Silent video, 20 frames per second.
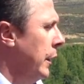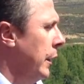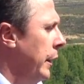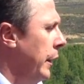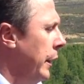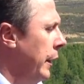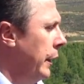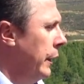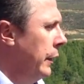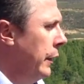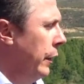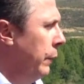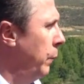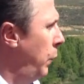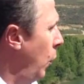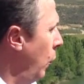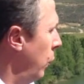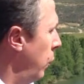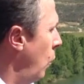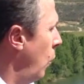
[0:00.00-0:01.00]
they
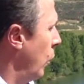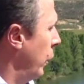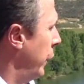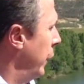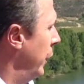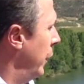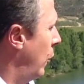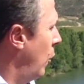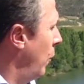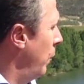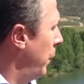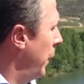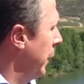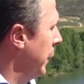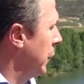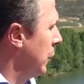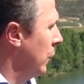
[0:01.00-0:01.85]
both work in the company,